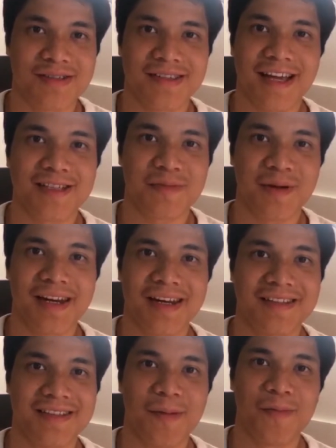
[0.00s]
explaining the
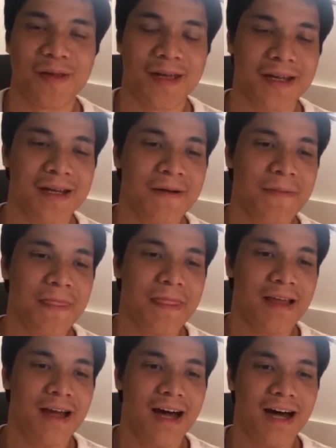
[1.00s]
same thing.
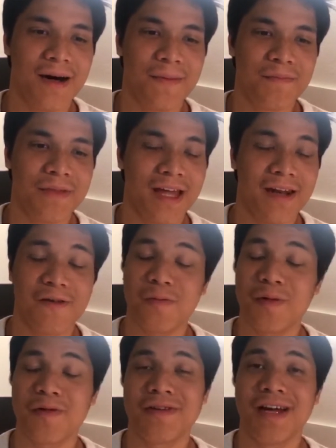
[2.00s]
And it'd
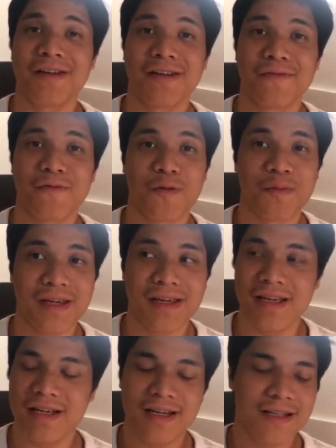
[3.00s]
be redundant for
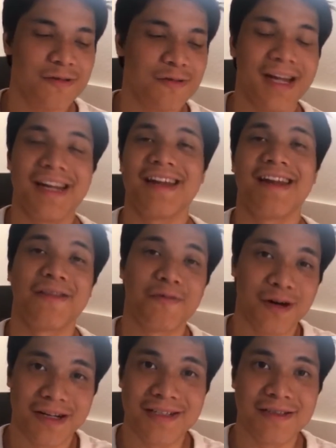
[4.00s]
me to add another
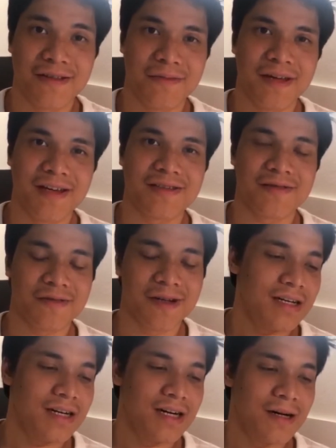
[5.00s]
one into the mix,
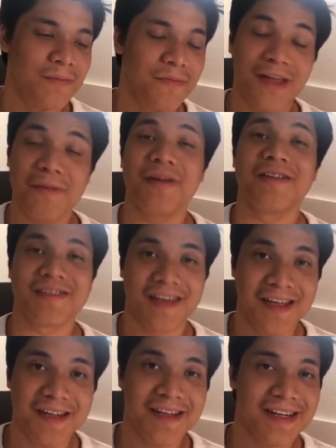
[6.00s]
right? That being
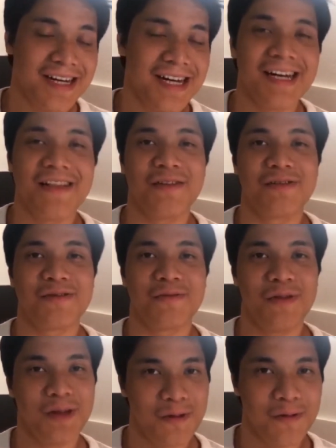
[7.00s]
said, this
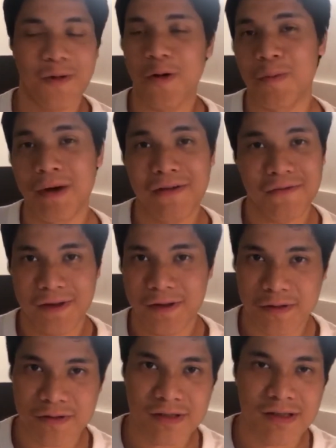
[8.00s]
video or my
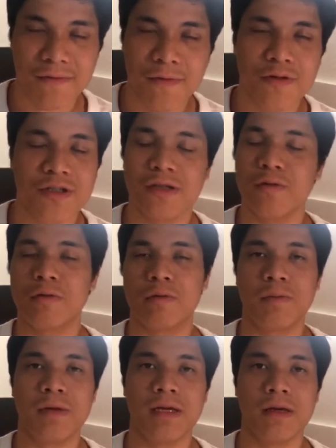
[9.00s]
videos in the future will
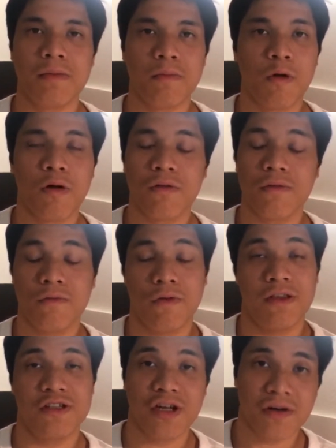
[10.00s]
be more for
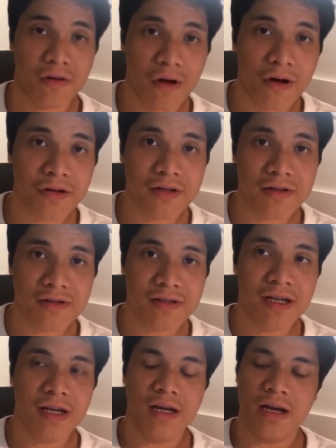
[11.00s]
the general audience,
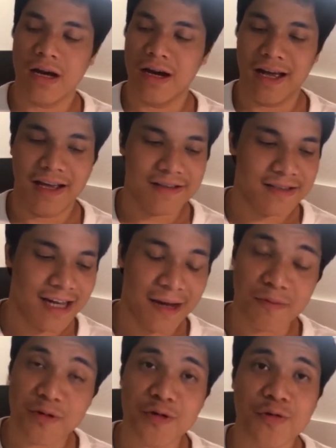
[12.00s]
as
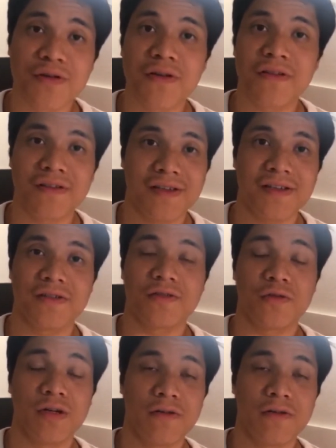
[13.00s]
I'm sure the 63 of